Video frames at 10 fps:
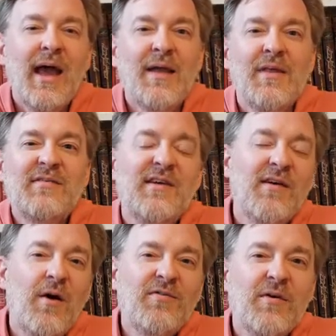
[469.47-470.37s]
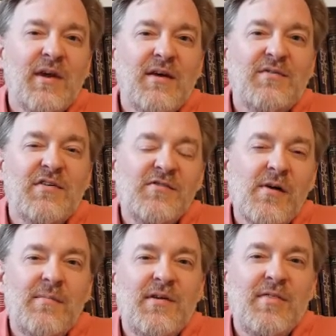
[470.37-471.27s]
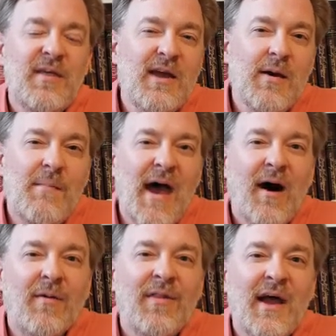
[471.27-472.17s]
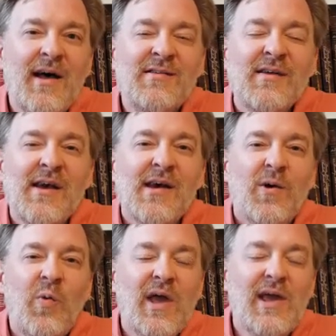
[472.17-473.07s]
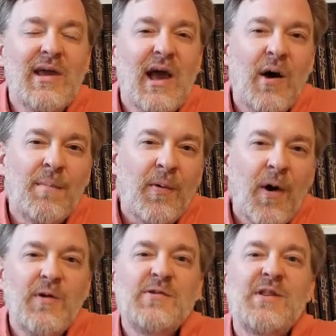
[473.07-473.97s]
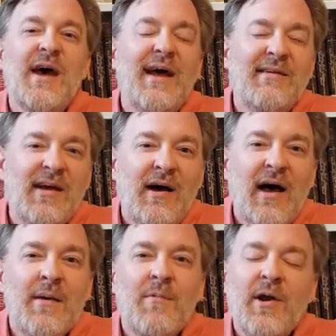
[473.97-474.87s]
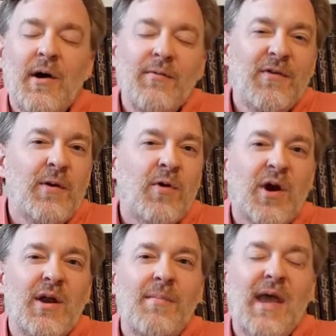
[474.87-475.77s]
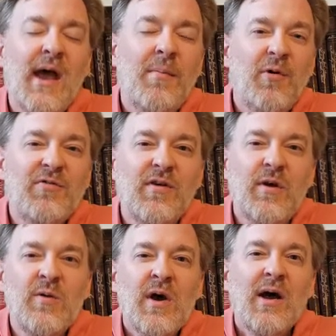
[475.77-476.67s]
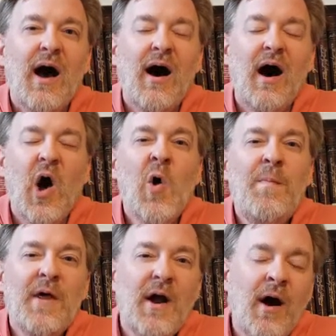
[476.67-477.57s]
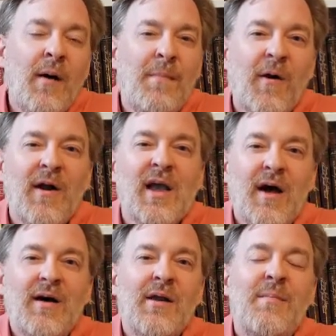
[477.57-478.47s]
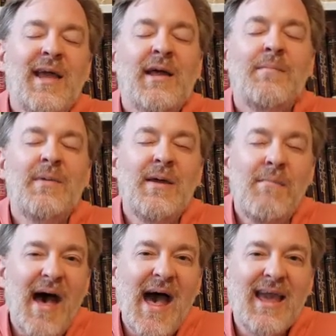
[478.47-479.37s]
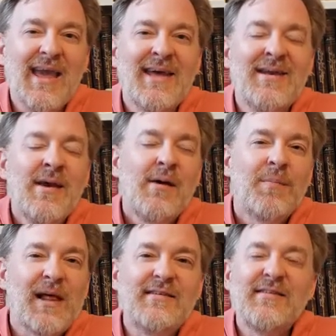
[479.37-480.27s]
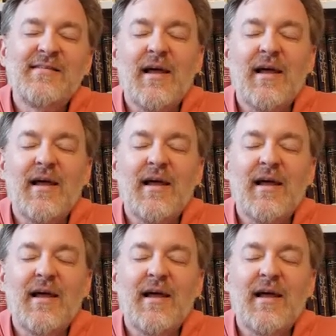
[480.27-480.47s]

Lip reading: And this also gives us something to think about as we approach that time when hopefully we're going to be able to open up our economy and be back in places